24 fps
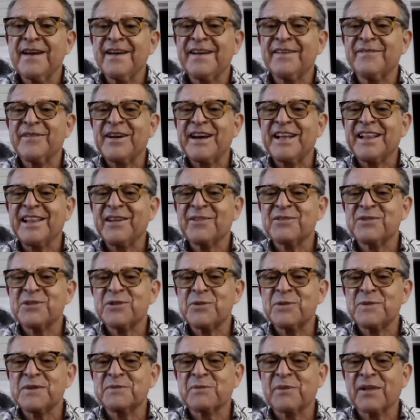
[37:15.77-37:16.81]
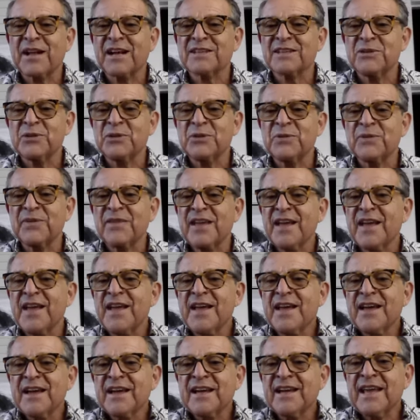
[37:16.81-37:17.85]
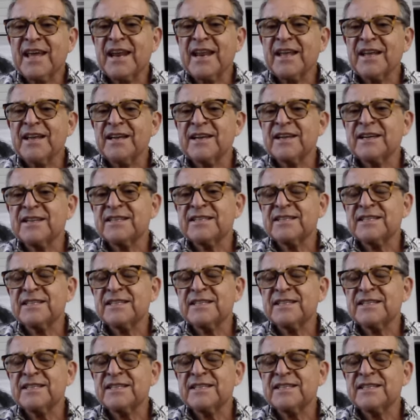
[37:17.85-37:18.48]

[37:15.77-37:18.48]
My left tube is blocked too. Getting a